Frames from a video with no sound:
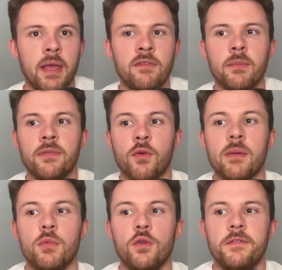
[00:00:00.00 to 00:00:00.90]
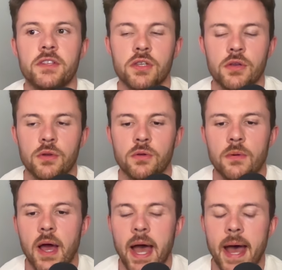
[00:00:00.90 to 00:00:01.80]
even before he moved to
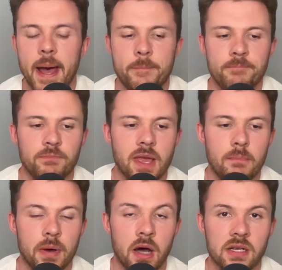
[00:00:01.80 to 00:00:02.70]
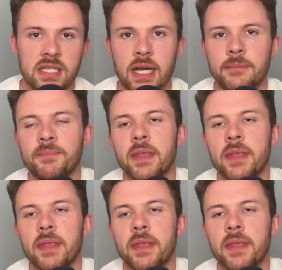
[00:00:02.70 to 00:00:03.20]
Barca.